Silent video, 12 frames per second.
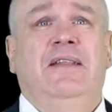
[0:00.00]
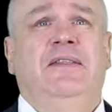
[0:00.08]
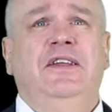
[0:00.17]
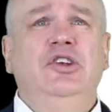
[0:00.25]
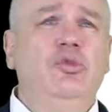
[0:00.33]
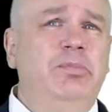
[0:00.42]

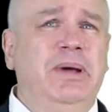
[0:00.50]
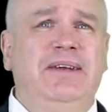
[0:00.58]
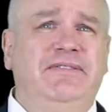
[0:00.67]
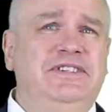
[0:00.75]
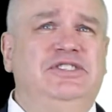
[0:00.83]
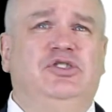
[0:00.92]
The new
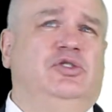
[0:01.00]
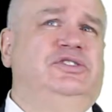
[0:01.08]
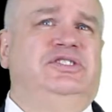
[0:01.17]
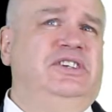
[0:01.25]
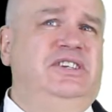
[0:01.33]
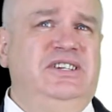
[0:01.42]
benefits or
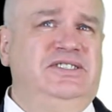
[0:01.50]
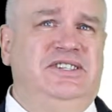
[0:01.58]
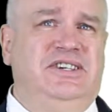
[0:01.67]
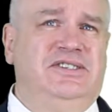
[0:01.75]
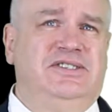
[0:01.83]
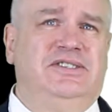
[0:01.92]

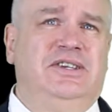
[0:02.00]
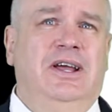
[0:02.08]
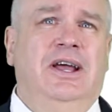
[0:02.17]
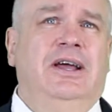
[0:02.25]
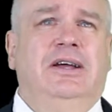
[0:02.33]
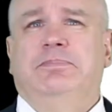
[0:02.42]
statistics
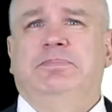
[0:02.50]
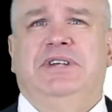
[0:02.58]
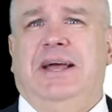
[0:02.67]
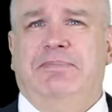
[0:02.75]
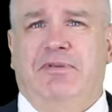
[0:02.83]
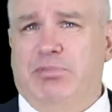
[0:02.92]

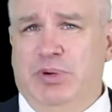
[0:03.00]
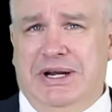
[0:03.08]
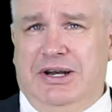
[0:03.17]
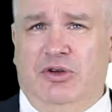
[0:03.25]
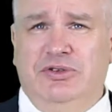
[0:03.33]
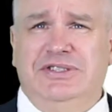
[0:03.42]
type of
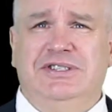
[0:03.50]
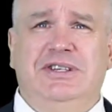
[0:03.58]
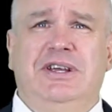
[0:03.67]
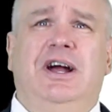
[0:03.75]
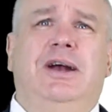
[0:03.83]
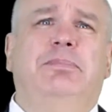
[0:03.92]
pre-closes
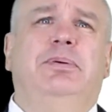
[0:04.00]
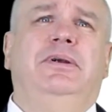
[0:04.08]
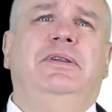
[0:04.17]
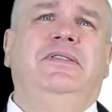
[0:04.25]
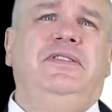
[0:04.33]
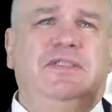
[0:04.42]

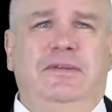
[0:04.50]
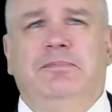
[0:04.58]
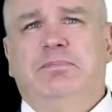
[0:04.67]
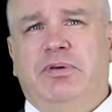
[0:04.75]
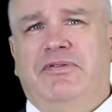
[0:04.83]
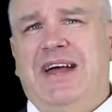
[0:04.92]

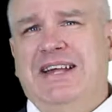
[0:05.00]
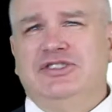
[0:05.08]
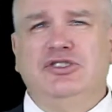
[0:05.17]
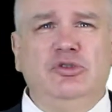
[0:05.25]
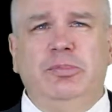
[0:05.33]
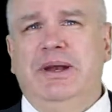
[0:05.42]

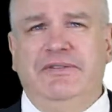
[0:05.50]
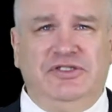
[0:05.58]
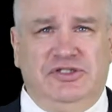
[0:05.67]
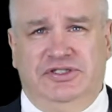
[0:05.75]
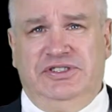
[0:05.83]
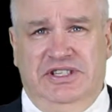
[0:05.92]
provides new
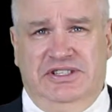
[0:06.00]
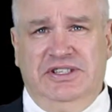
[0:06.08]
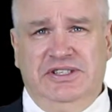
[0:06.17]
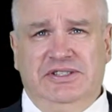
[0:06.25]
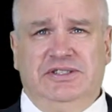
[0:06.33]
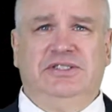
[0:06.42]
benefits or
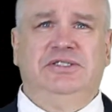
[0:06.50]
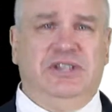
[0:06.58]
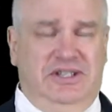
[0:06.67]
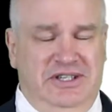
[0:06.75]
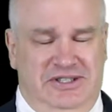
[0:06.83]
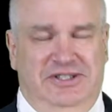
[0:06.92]

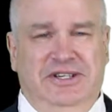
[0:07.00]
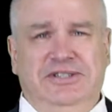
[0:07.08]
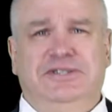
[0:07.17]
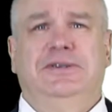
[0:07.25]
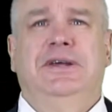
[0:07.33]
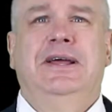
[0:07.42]

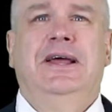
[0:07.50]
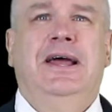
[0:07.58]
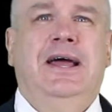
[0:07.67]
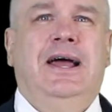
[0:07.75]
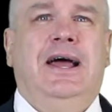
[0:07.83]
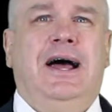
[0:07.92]
statistics
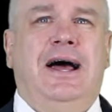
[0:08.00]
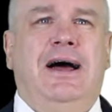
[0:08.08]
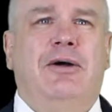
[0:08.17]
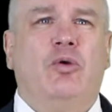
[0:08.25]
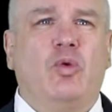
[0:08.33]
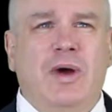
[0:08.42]

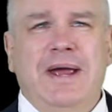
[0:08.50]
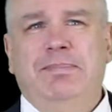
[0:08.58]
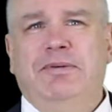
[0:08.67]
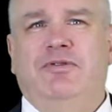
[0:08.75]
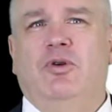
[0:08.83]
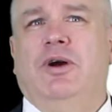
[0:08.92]
right
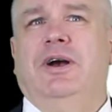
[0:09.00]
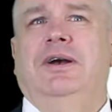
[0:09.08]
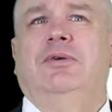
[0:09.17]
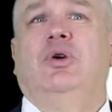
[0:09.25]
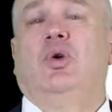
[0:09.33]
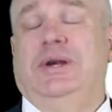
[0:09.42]
before
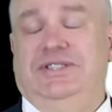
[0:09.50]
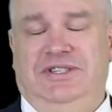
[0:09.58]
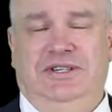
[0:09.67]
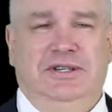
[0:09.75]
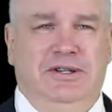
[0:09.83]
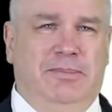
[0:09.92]

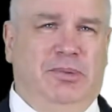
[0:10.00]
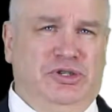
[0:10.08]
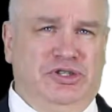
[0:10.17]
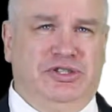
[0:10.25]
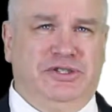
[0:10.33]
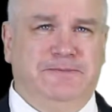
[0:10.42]
requesting the
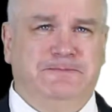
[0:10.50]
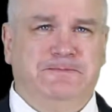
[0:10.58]
purchase.